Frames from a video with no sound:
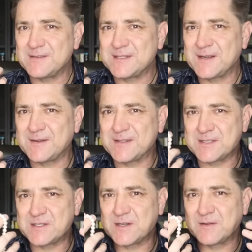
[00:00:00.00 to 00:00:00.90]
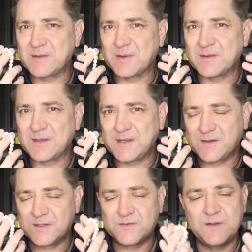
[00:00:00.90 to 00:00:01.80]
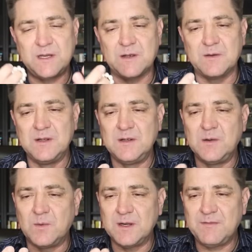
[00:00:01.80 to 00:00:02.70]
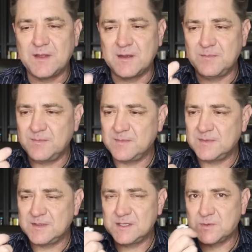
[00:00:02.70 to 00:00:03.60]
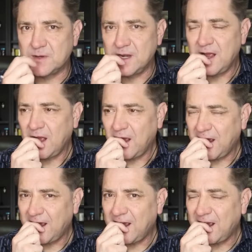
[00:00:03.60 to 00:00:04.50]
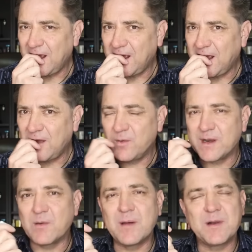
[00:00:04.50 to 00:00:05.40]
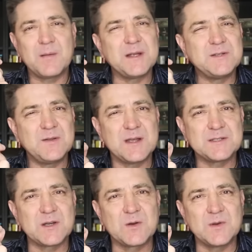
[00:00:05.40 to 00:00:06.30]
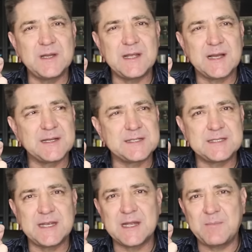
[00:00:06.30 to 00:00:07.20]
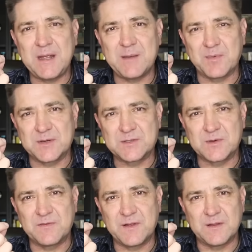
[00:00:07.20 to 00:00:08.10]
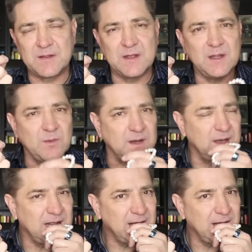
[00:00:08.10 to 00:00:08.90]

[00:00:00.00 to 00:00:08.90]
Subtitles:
tell necessarily by looking on this video. One of them, this one, when I rub it on my tooth, has a gritty kind of sandpapery sort of feeling. The other one